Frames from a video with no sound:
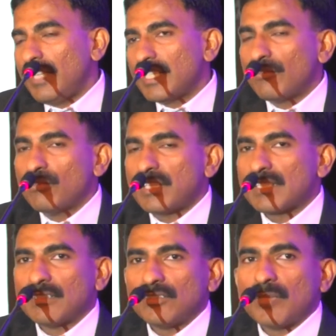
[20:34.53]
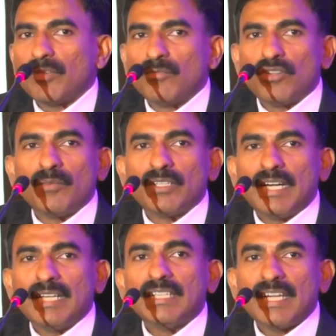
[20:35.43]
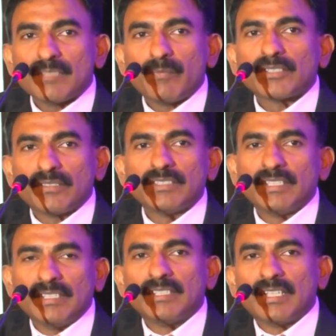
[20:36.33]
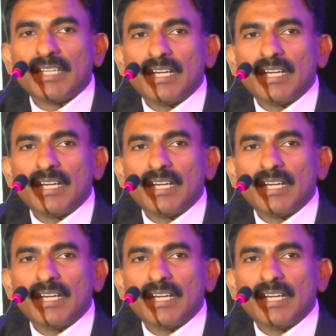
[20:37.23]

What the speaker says: next few slides, I'll talk about more about other aspects of internet,